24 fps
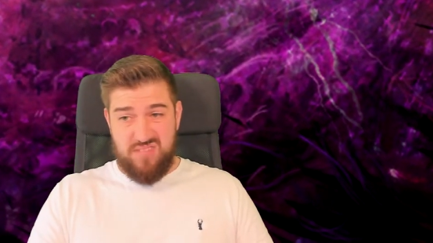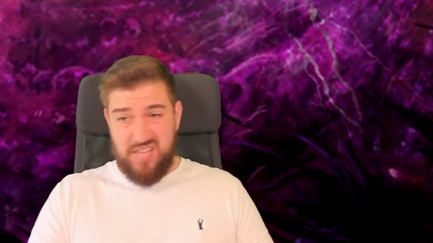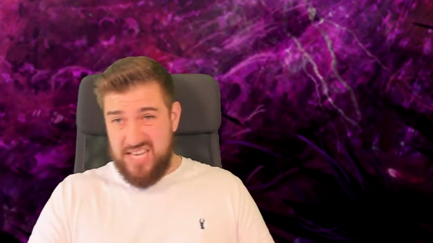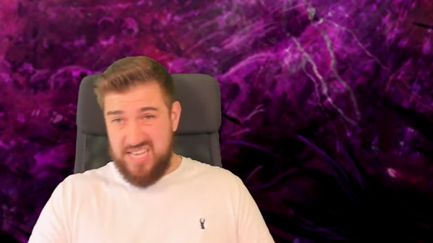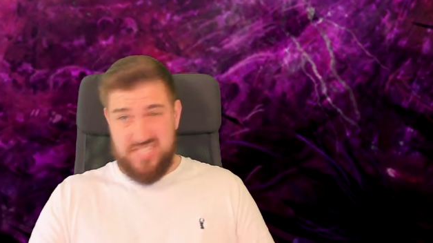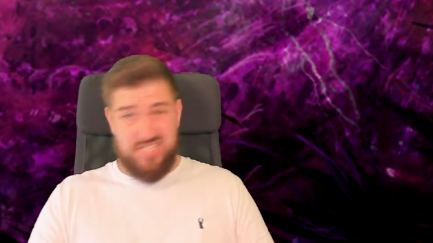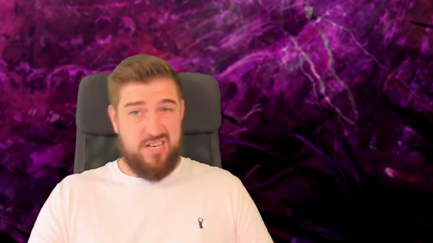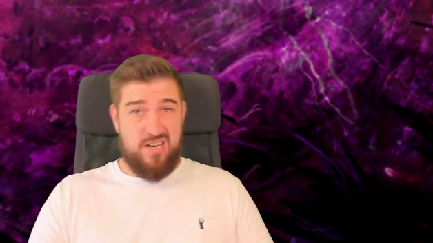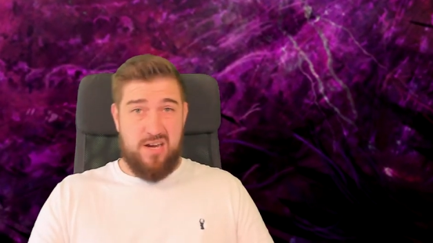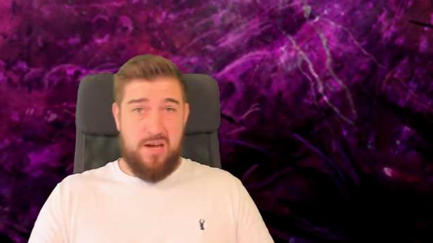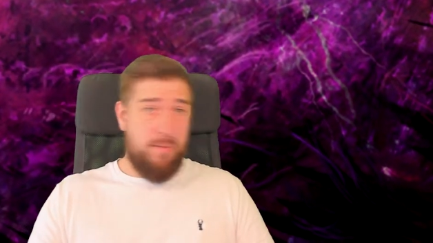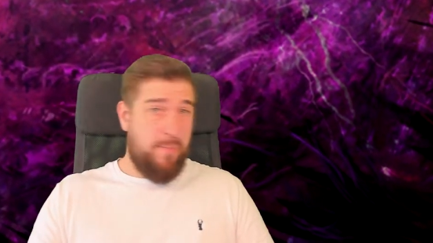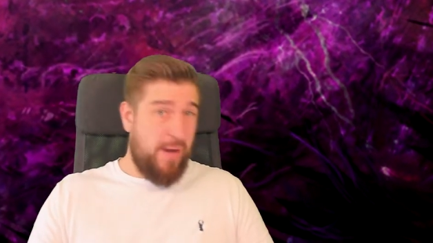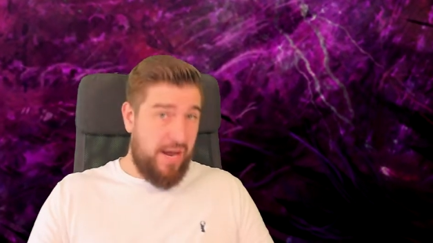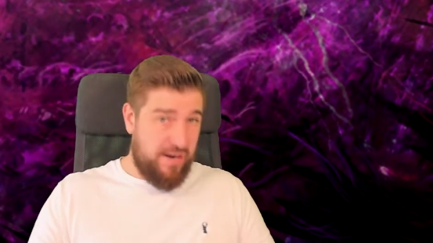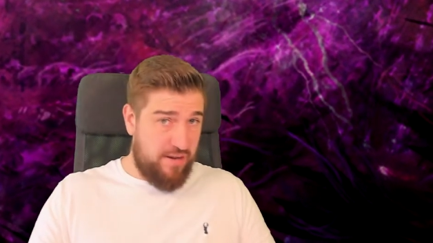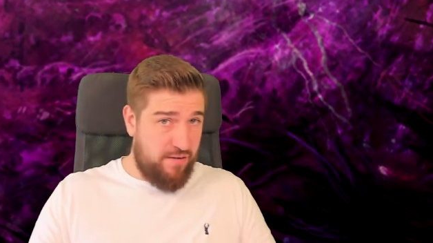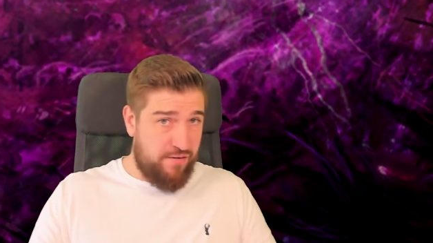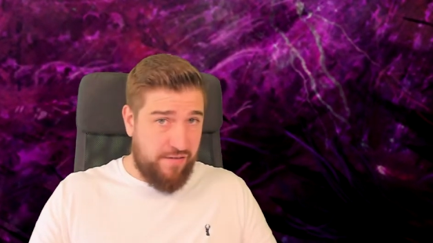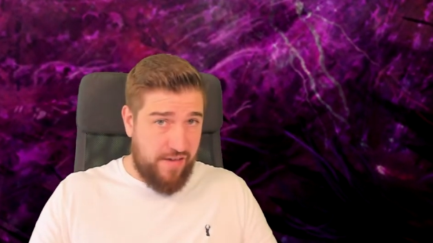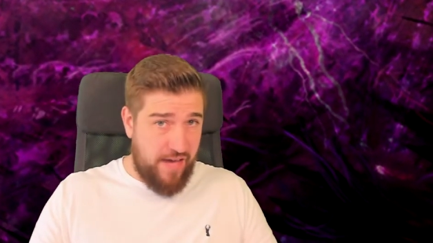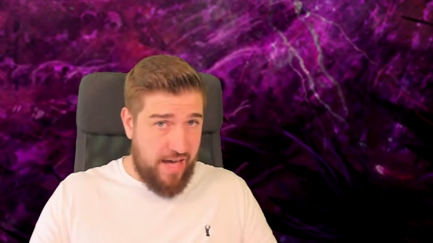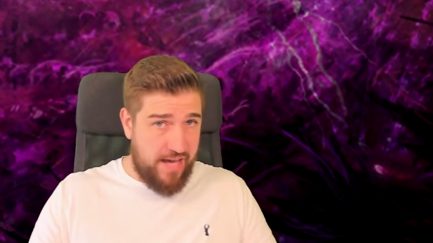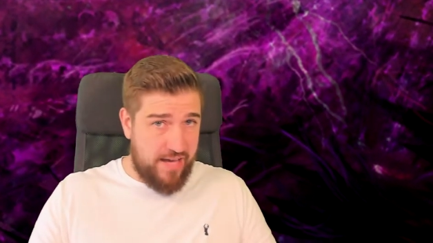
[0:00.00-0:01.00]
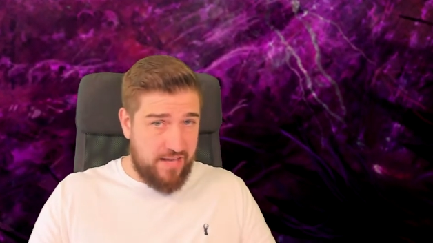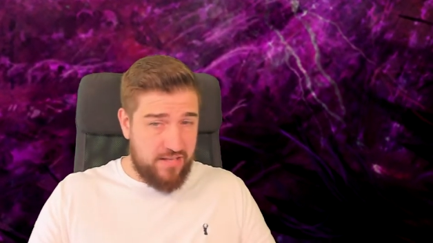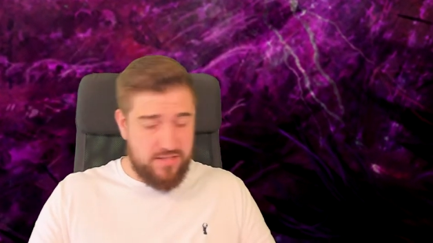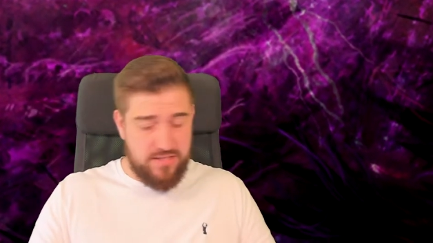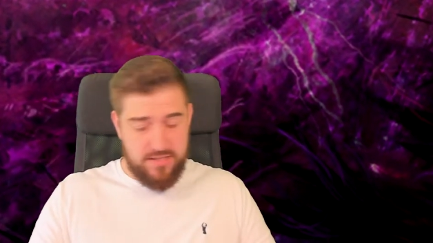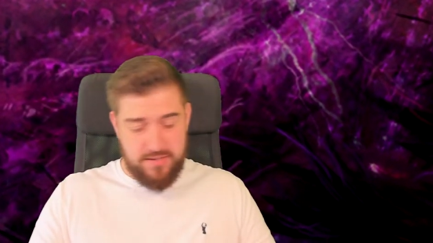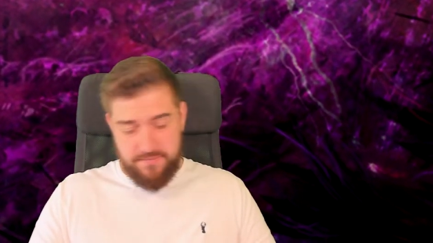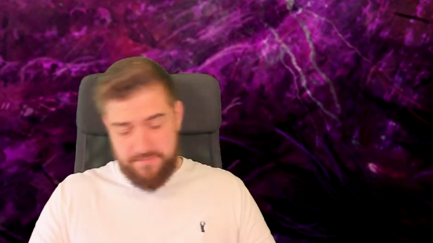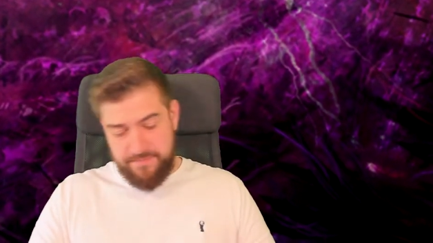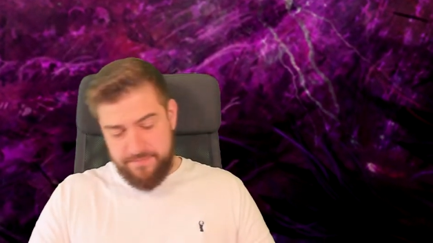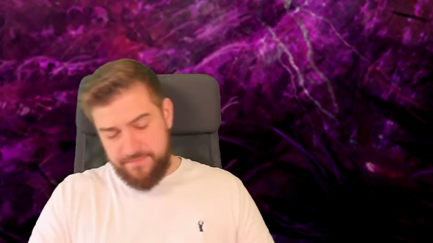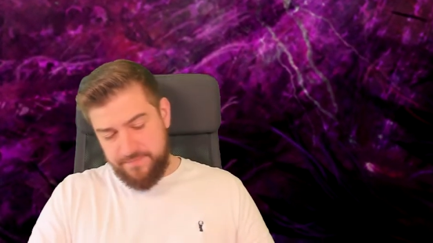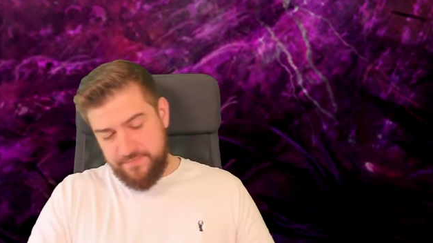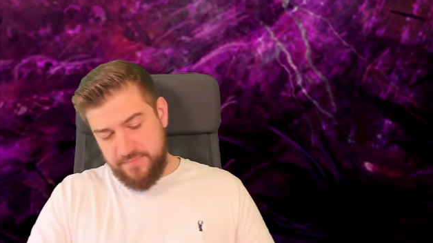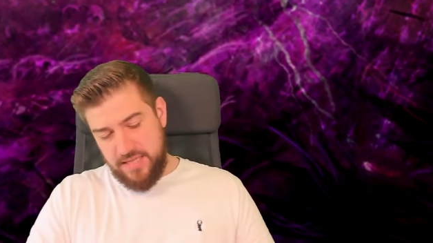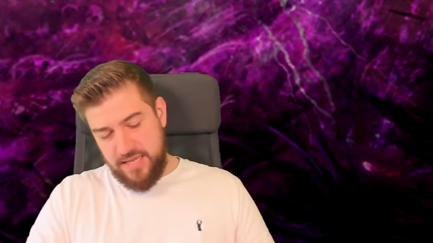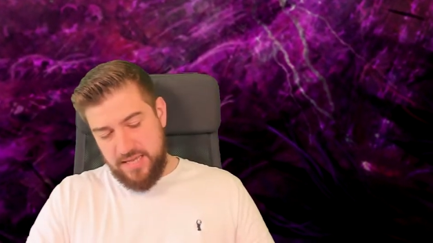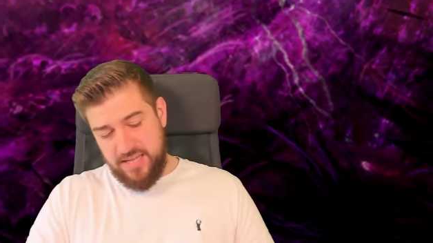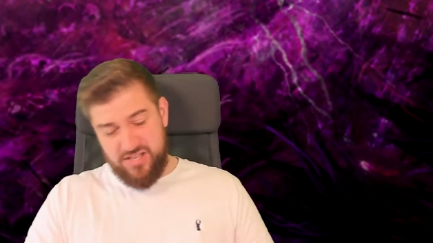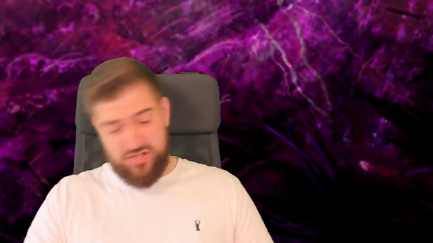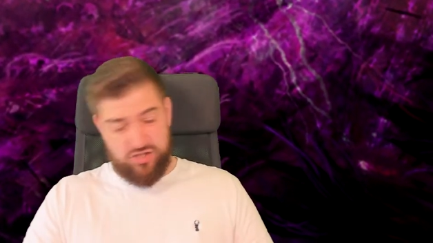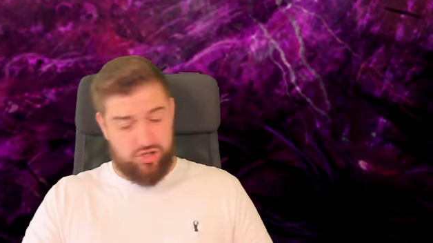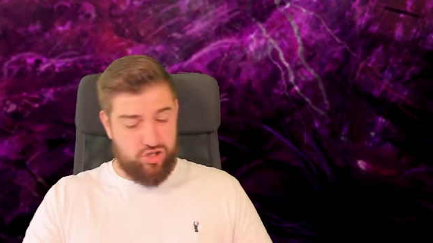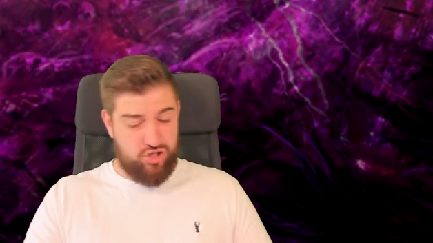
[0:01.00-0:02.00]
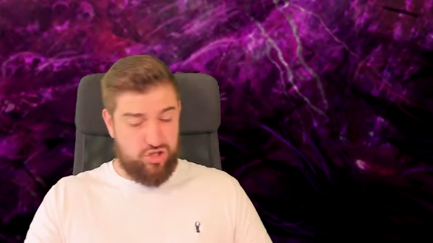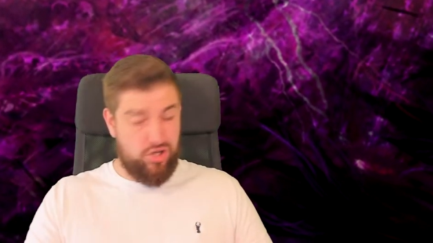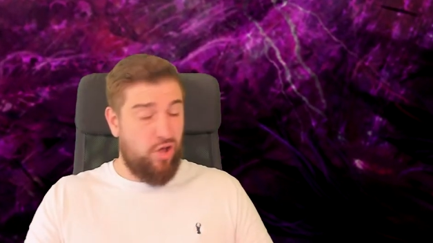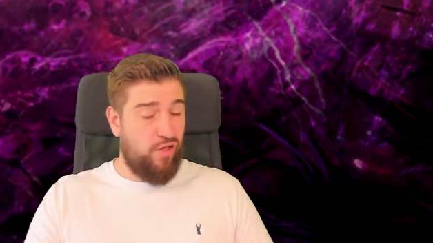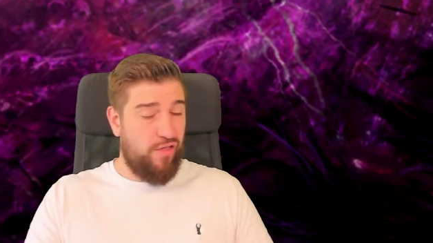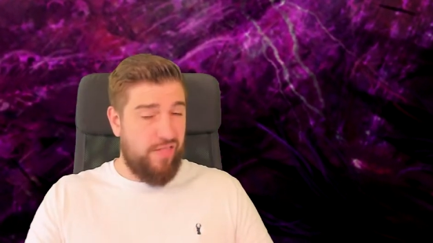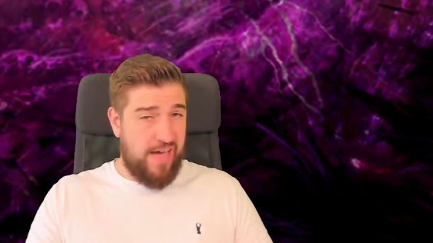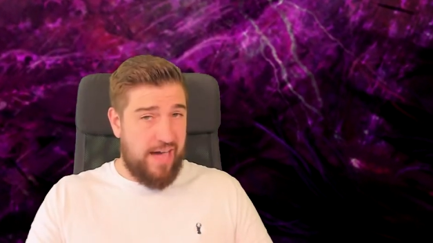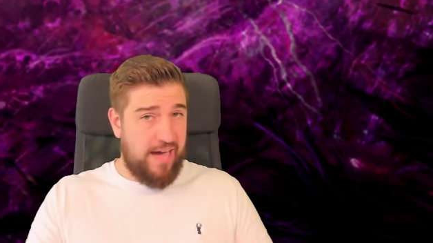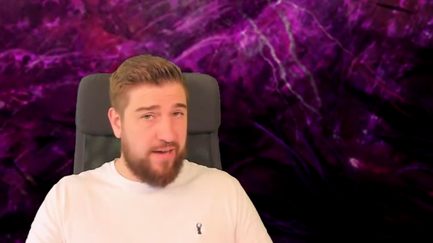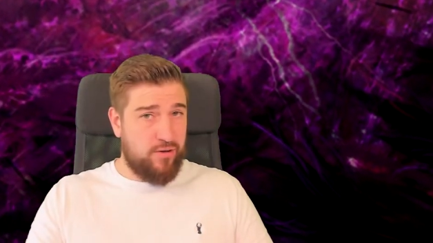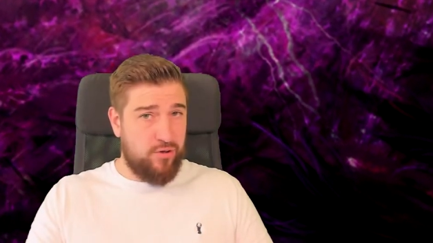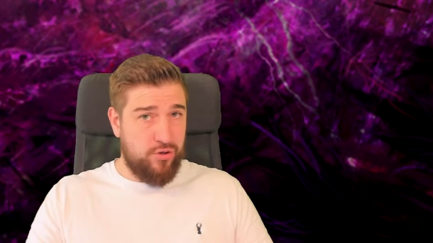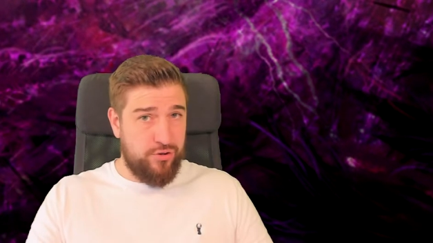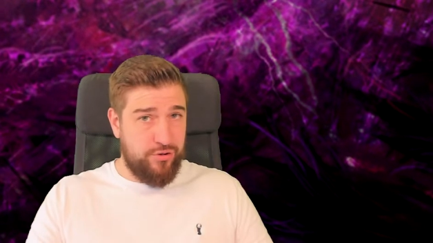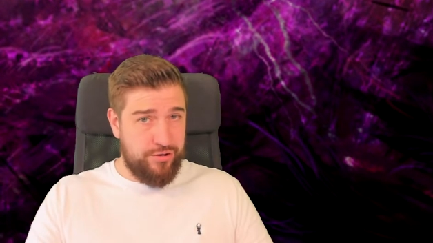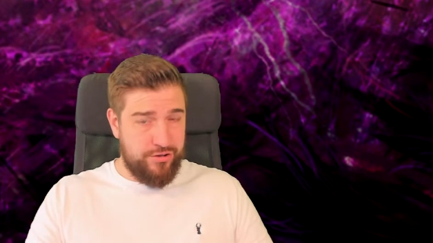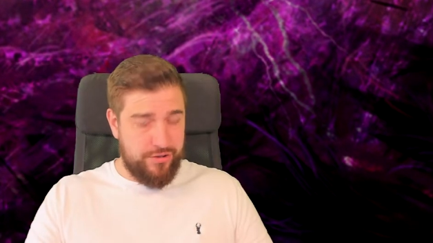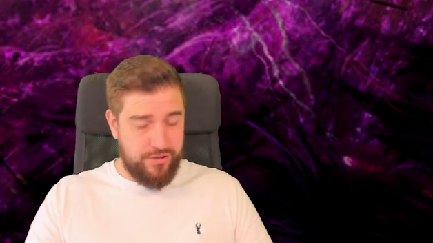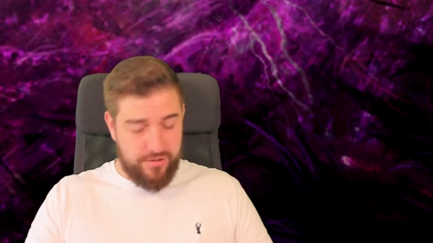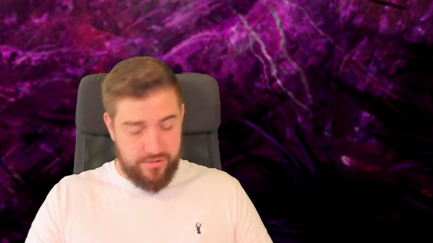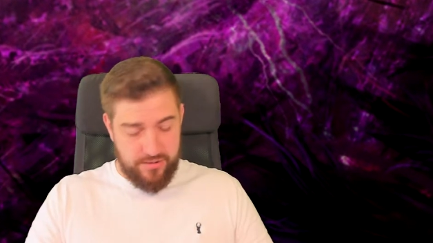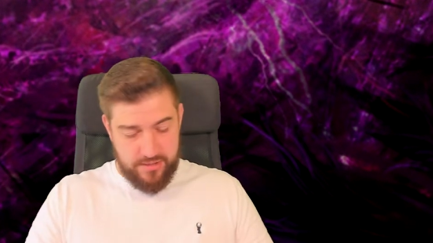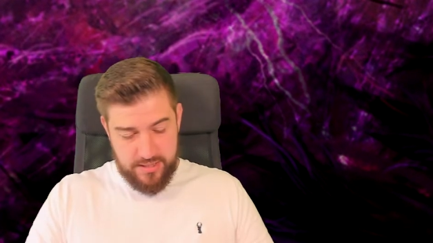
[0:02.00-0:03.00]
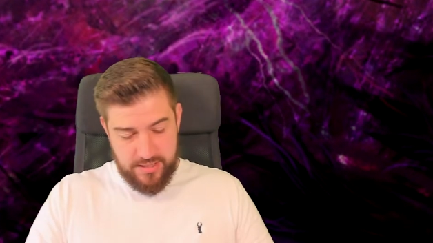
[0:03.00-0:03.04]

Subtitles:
isn't a bad effect. It's just not that good.